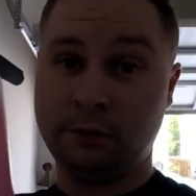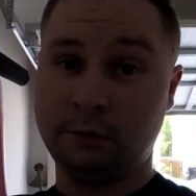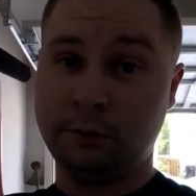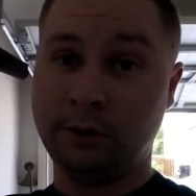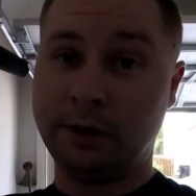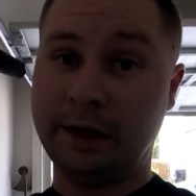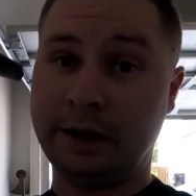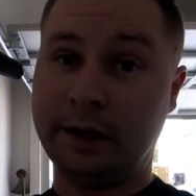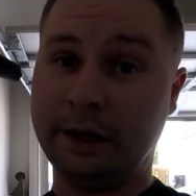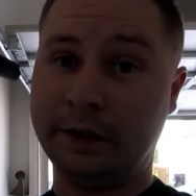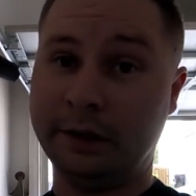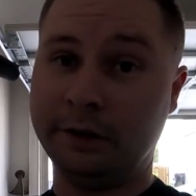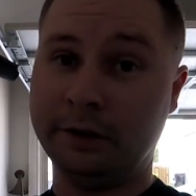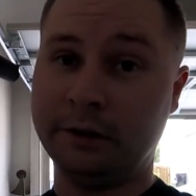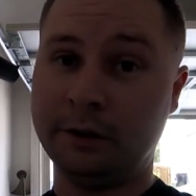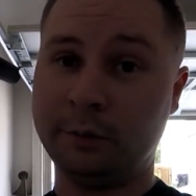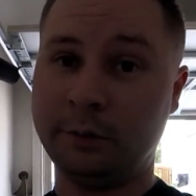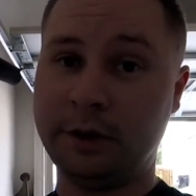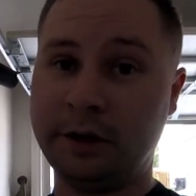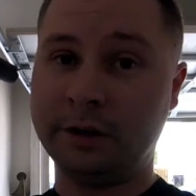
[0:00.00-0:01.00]
we got it here in
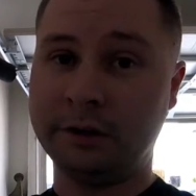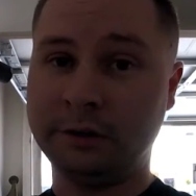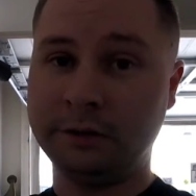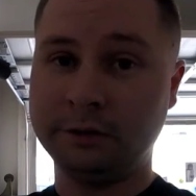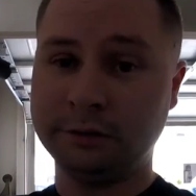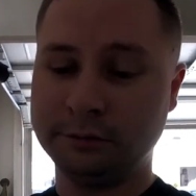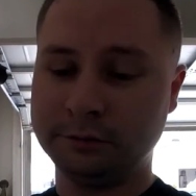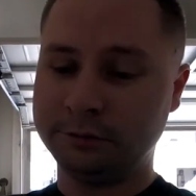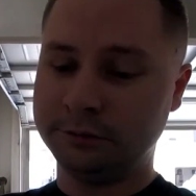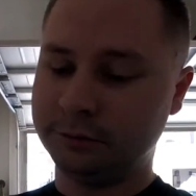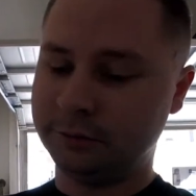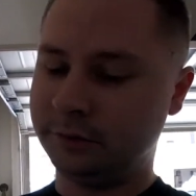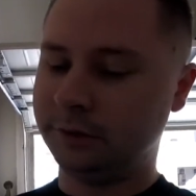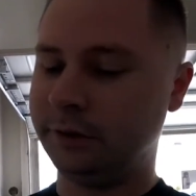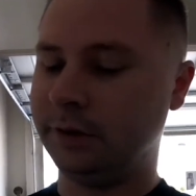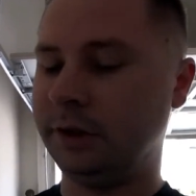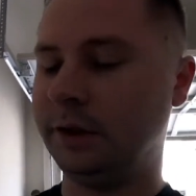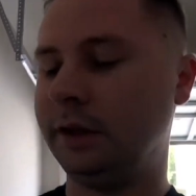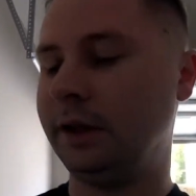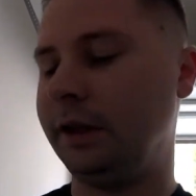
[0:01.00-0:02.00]
our bottle,
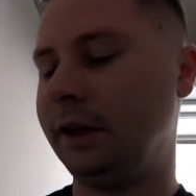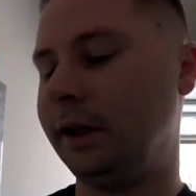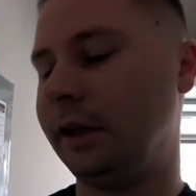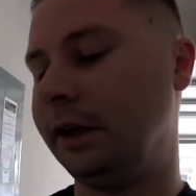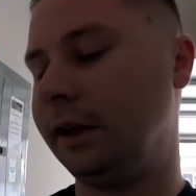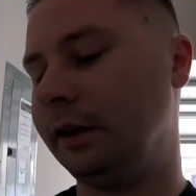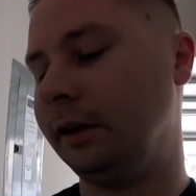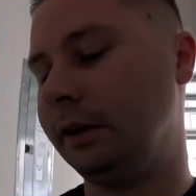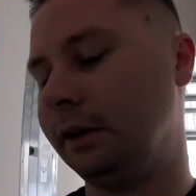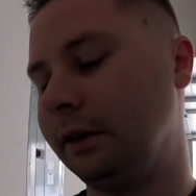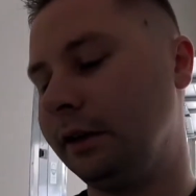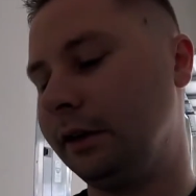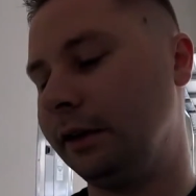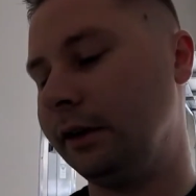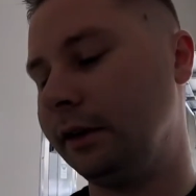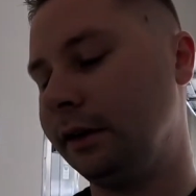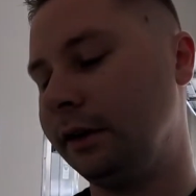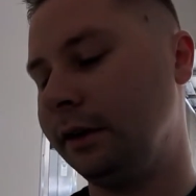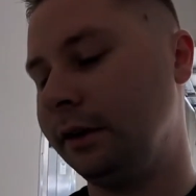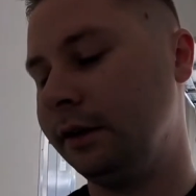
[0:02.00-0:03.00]
and
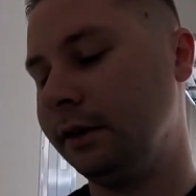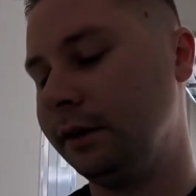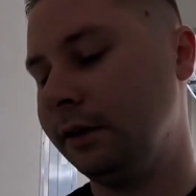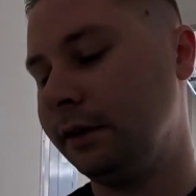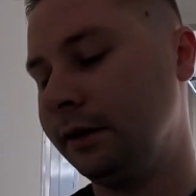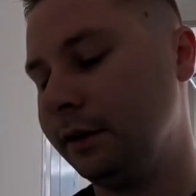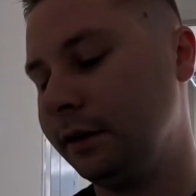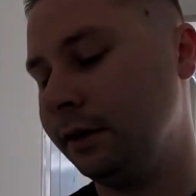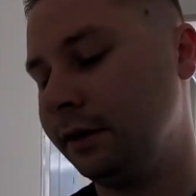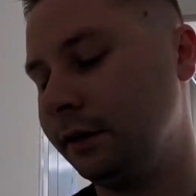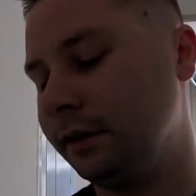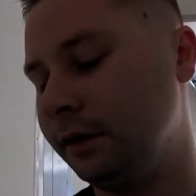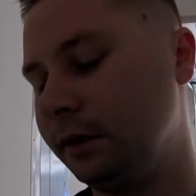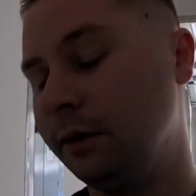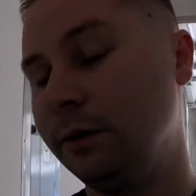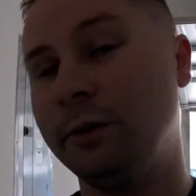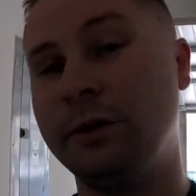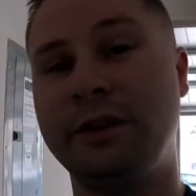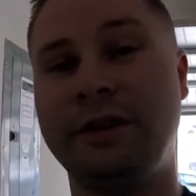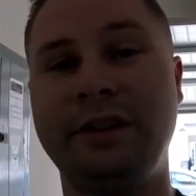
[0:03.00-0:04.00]

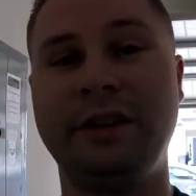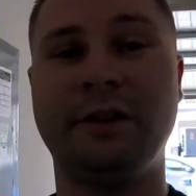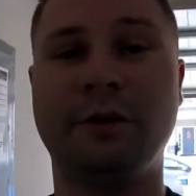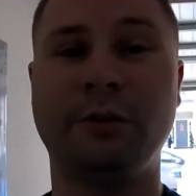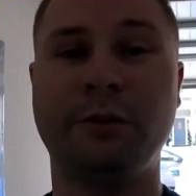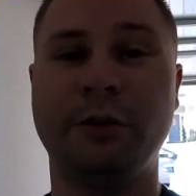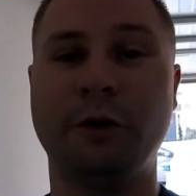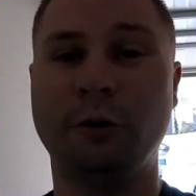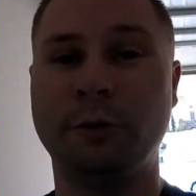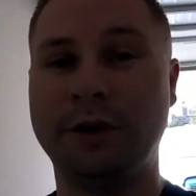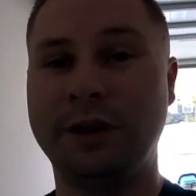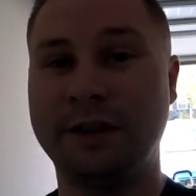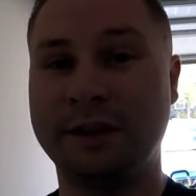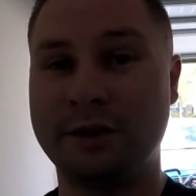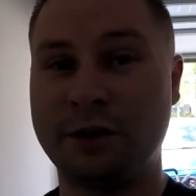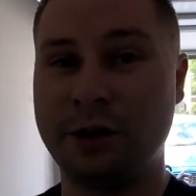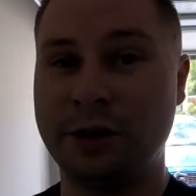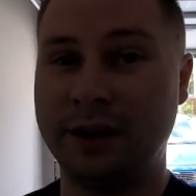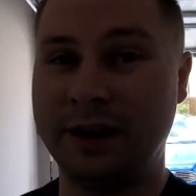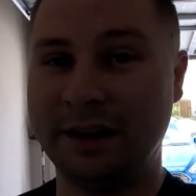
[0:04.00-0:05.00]
let's see how foamy and
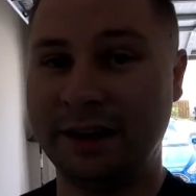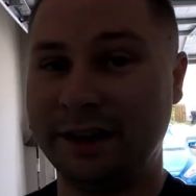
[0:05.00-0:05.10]
shit it